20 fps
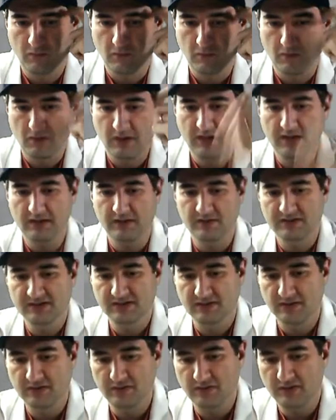yeah, there's
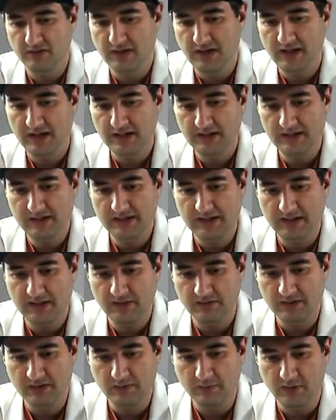a little hangy
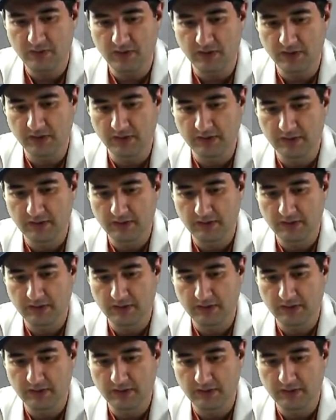downy part